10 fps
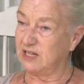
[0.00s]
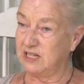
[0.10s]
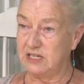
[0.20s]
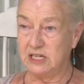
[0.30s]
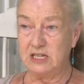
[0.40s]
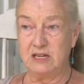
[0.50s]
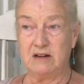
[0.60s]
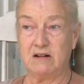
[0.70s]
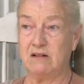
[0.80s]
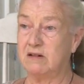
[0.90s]
of at least a
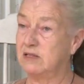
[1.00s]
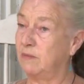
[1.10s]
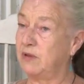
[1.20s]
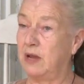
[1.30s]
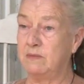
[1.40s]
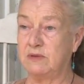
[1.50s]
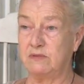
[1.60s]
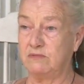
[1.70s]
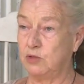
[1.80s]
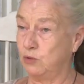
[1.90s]
year,
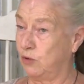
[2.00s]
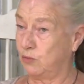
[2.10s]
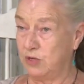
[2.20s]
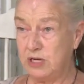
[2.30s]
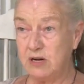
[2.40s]
sometimes 2 or 3